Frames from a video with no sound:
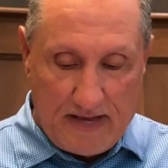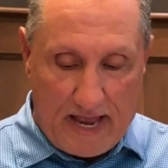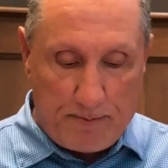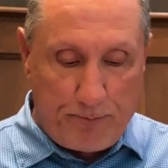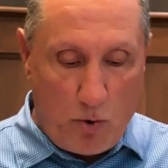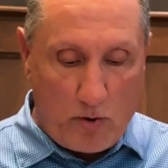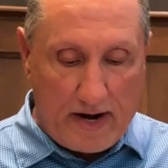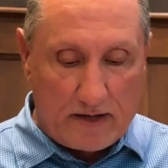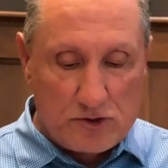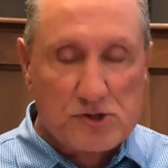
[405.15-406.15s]
and pour
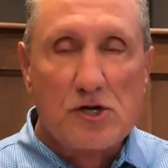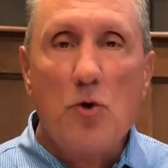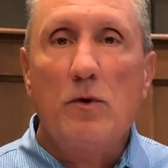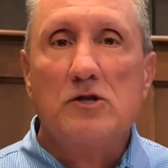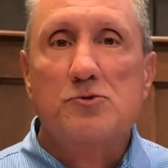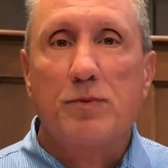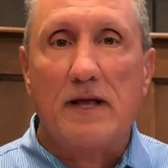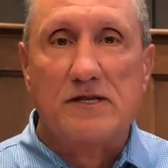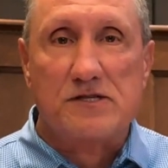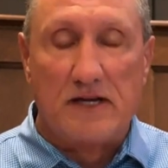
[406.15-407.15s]
out so much
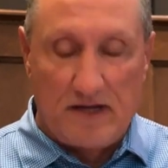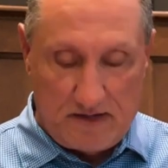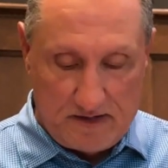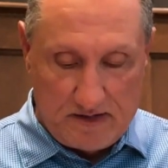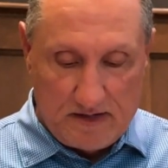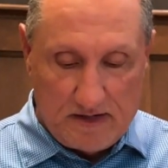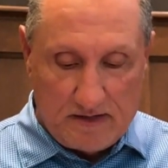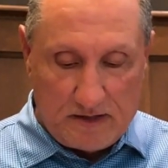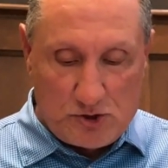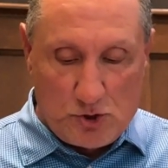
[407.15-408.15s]
blessing
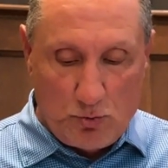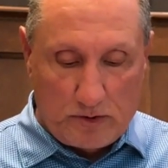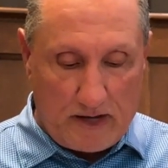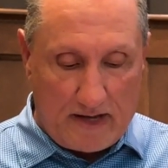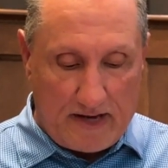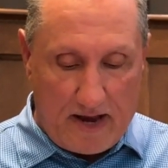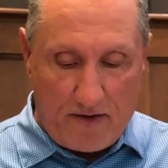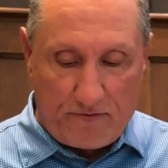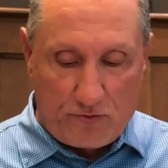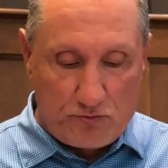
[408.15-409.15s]
that you will not
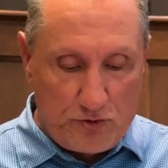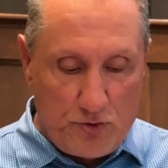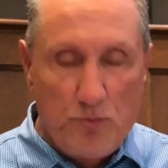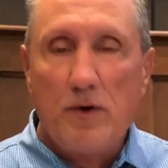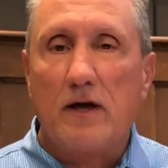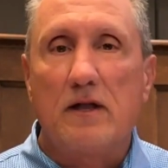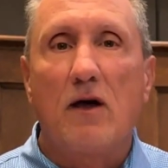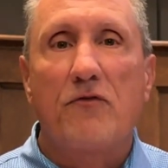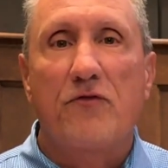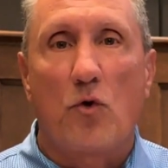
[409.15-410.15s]
have room
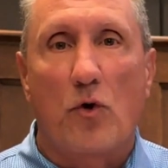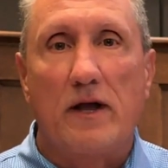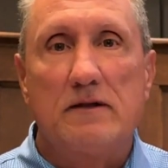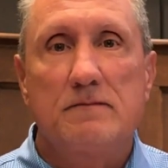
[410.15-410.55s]
enough for it.